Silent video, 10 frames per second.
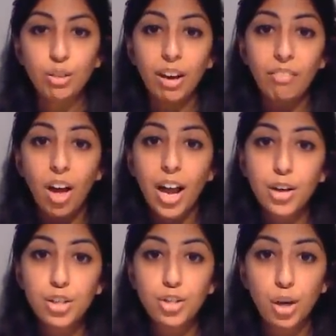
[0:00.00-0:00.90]
You have
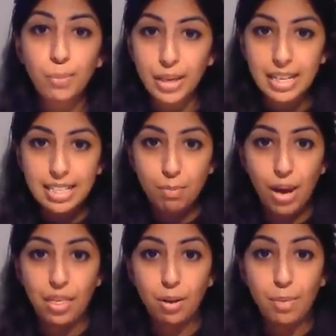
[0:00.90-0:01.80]
ionotropics in
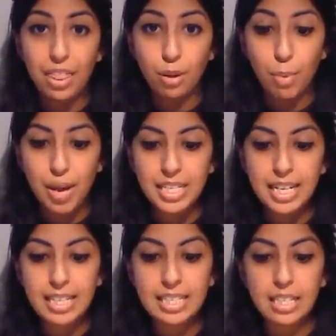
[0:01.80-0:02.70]

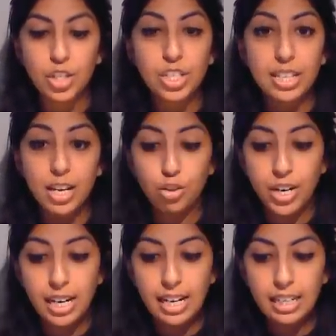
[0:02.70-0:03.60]
pathomimetics, such as
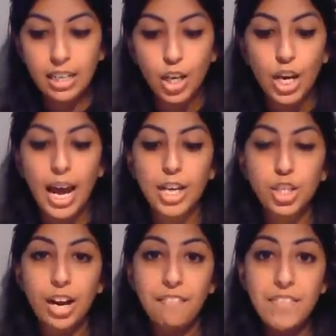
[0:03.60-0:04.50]
adrenaline, and
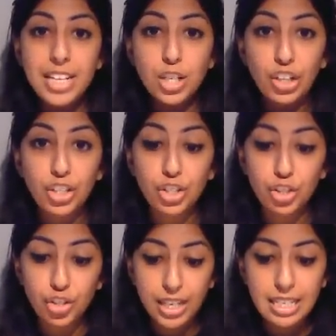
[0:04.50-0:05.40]
you have
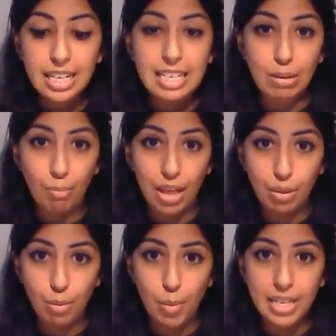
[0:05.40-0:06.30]
vasoconstrictors in
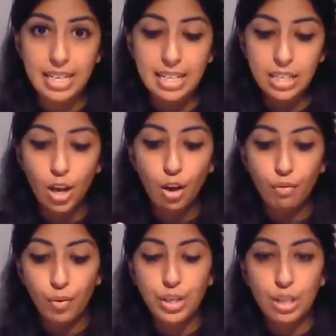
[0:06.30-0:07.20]
pathomimetics,
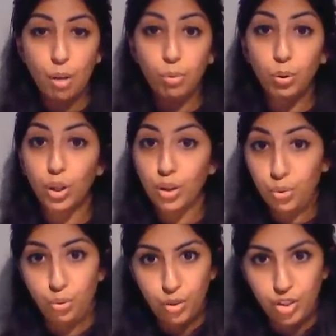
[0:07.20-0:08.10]
for example,
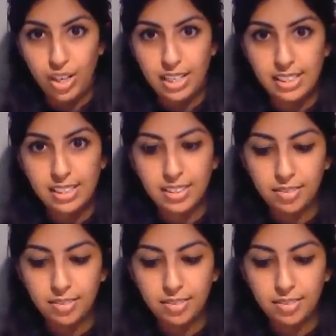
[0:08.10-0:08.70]
noradrenaline.